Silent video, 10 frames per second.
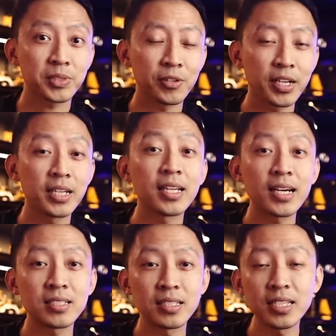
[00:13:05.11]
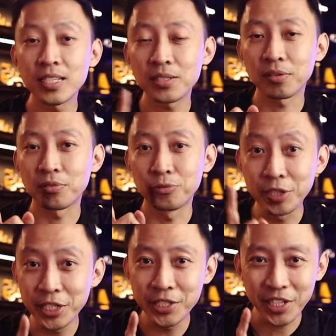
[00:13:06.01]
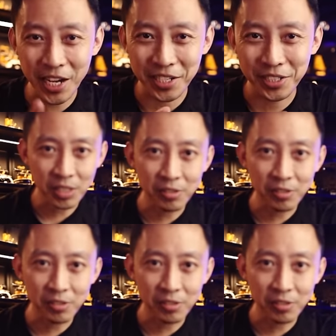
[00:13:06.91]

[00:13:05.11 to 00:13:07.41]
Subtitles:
Right, and last, ease of recharge.